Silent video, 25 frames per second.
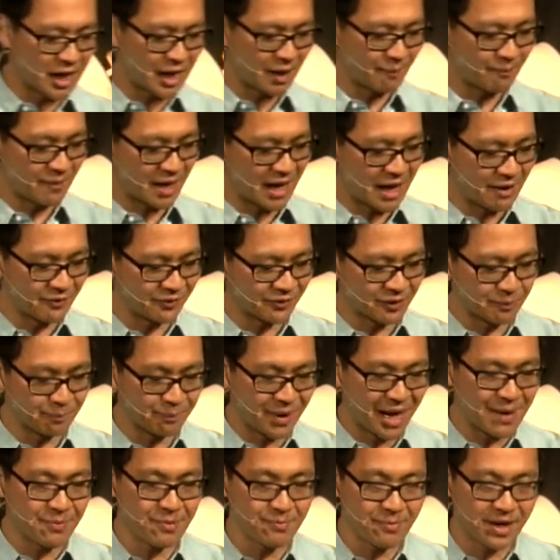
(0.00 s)
have some
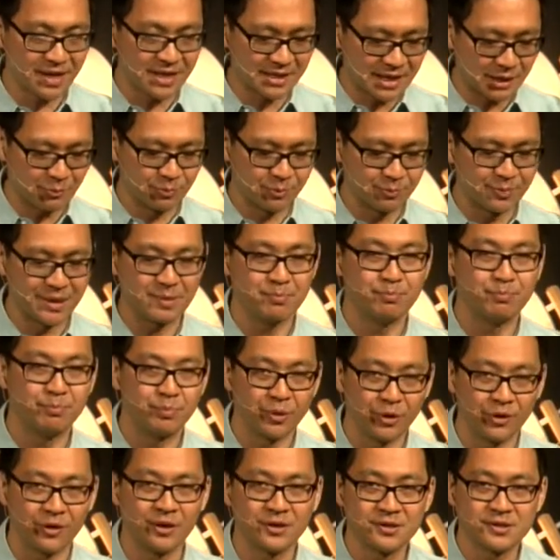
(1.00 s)
paper money that would be
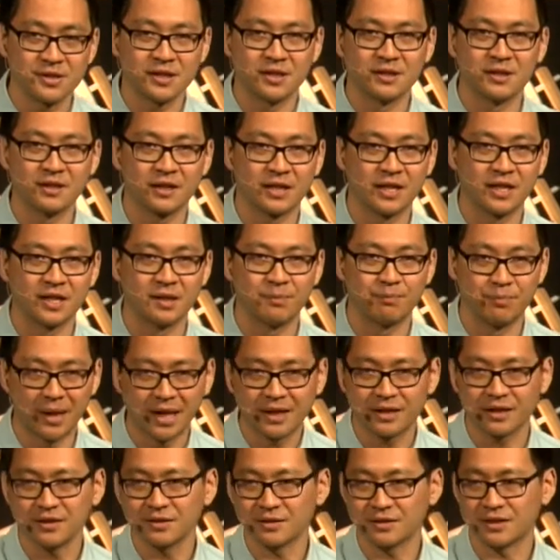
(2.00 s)
burnt in a
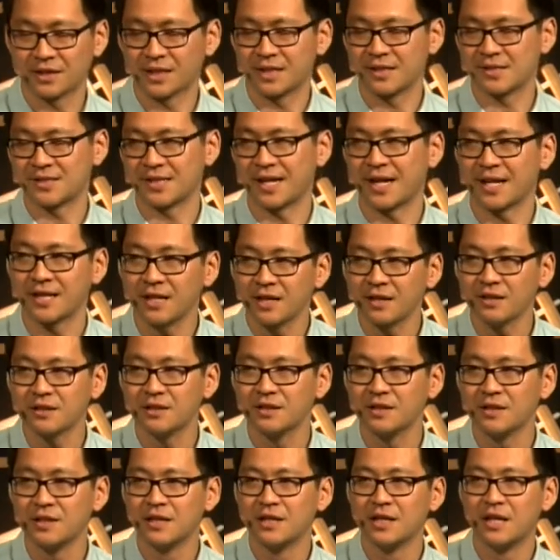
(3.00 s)
bucket, in a container,
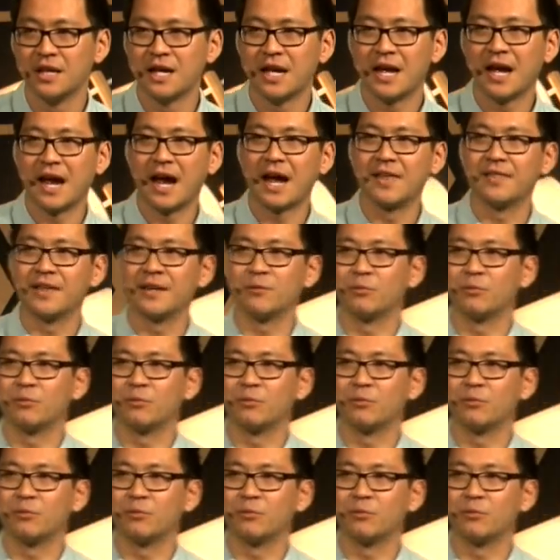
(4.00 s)
and